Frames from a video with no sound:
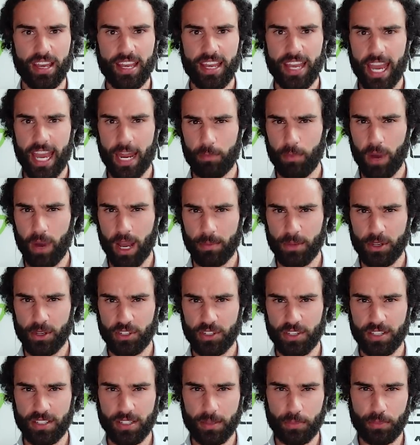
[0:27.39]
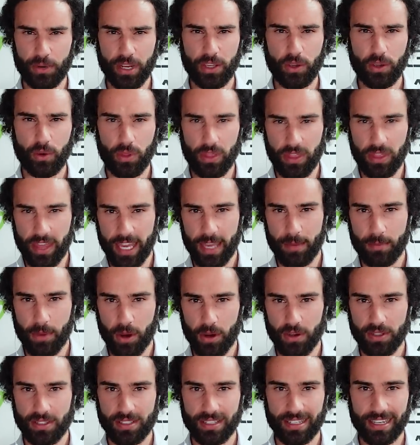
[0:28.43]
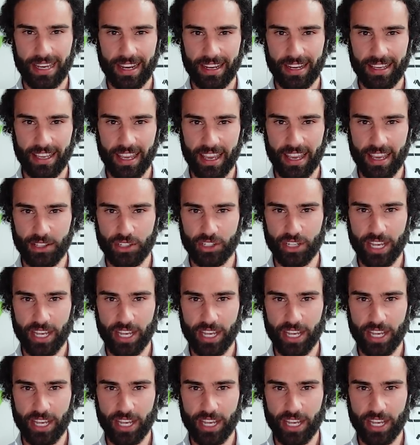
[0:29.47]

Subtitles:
and my mission is to bring you the most cutting-edge